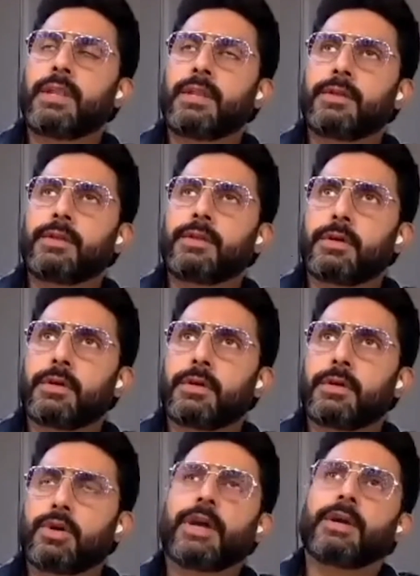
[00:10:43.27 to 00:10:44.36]
Well,
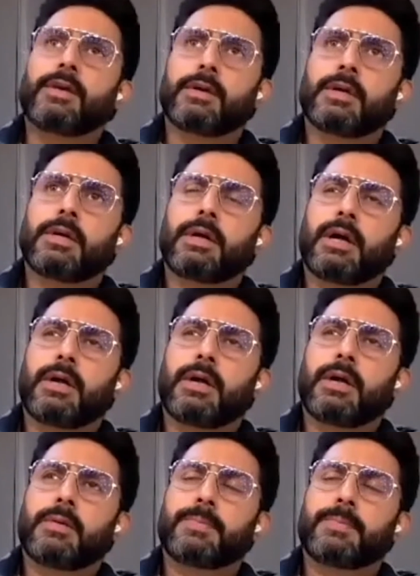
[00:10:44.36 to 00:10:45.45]
okay.
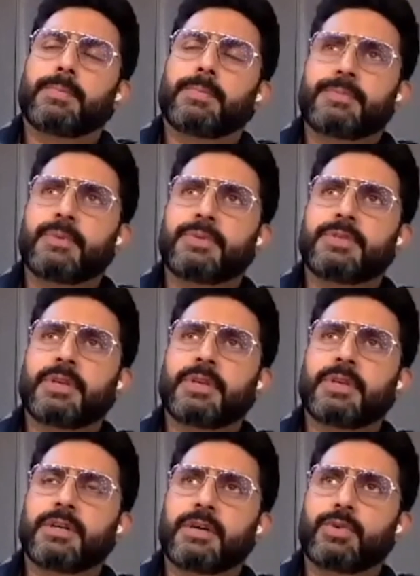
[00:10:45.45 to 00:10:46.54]
I perhaps maybe
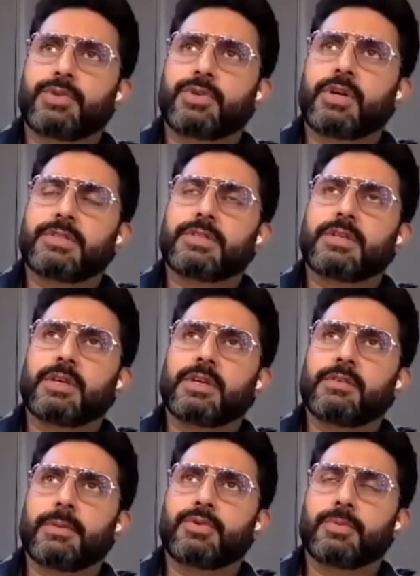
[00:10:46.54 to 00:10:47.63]
understand what you're
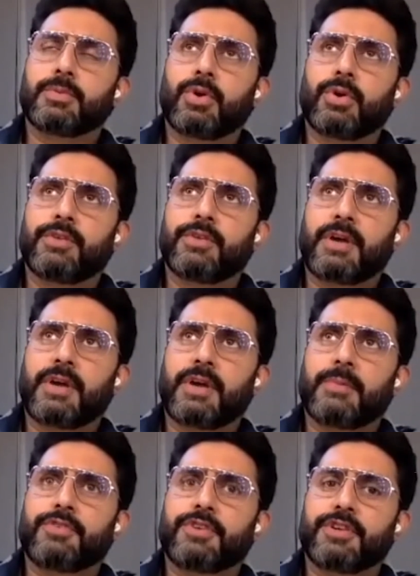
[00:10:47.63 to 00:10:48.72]
asking. I mean, tomorrow, if
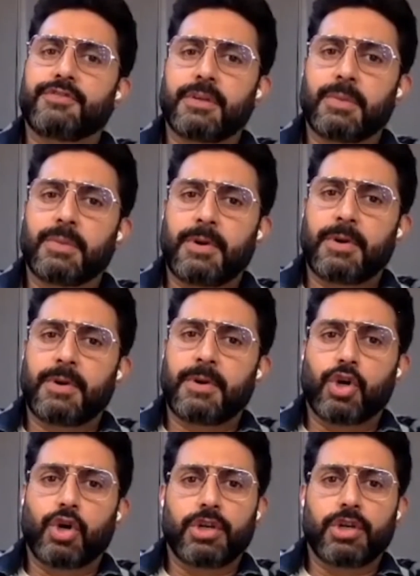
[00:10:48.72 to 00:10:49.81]
I'm offered a film
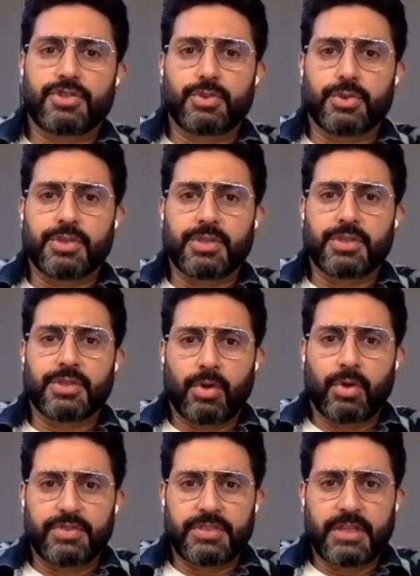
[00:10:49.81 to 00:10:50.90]
of a college student, I
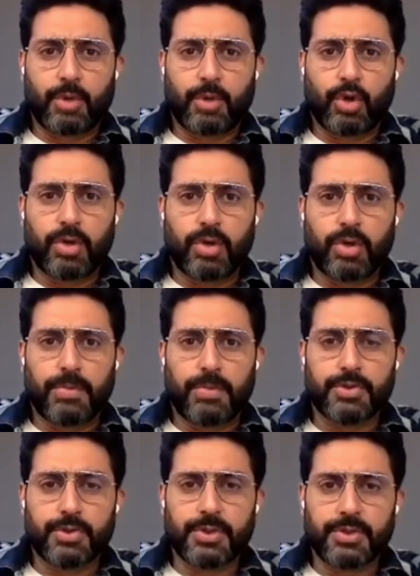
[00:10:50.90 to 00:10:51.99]
mean, obviously, I'm not going to be
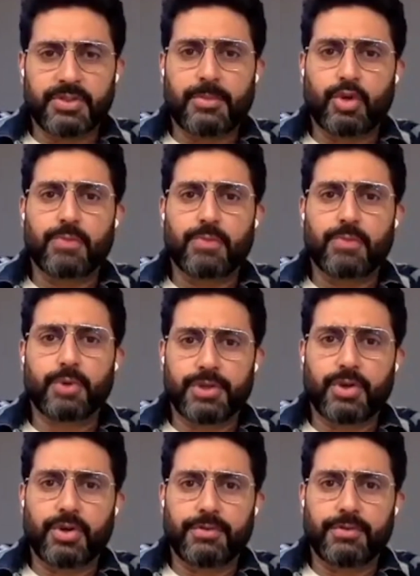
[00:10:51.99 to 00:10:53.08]
able to do it. I'm not going to
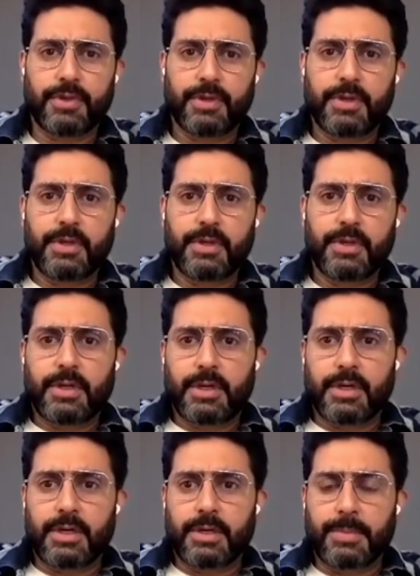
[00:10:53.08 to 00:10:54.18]
pull it
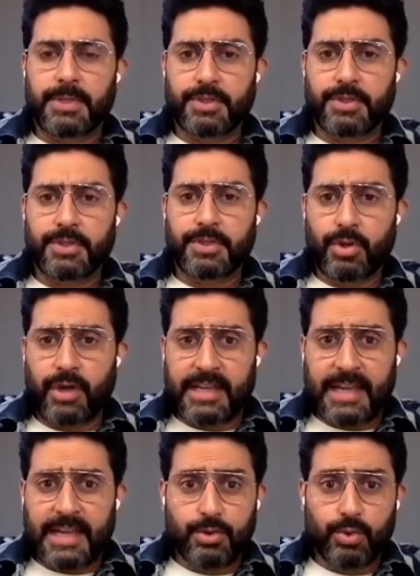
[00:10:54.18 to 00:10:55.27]
off. But, you know,
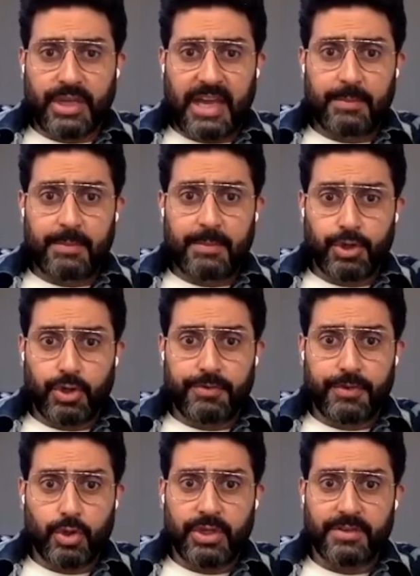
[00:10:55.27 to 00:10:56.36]
any actor who can pull it
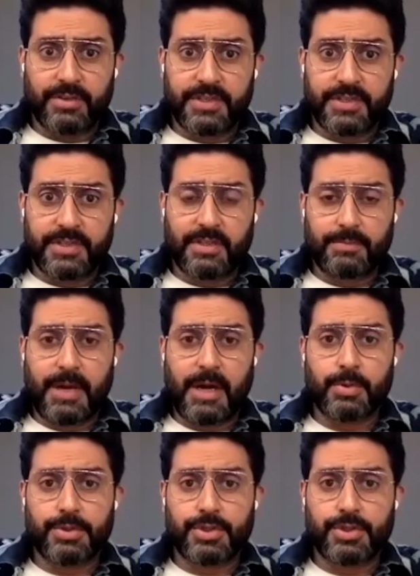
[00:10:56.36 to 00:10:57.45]
off and look convincing,
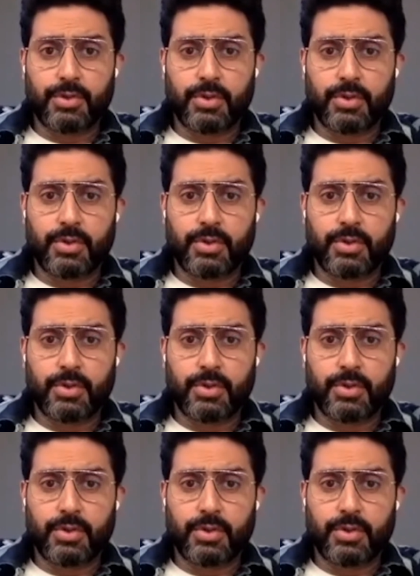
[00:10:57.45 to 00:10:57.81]
power to you.